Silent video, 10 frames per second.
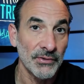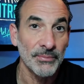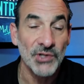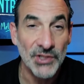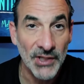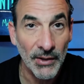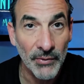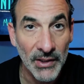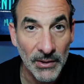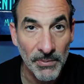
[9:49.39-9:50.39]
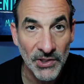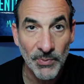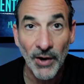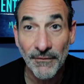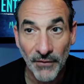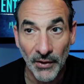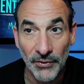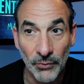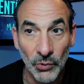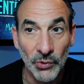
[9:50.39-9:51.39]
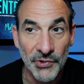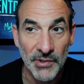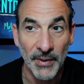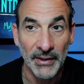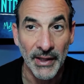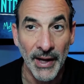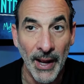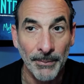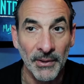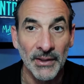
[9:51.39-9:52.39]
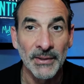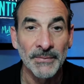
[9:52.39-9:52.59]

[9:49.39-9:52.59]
I'm just saying we need to be smart, follow the rules to make that happen.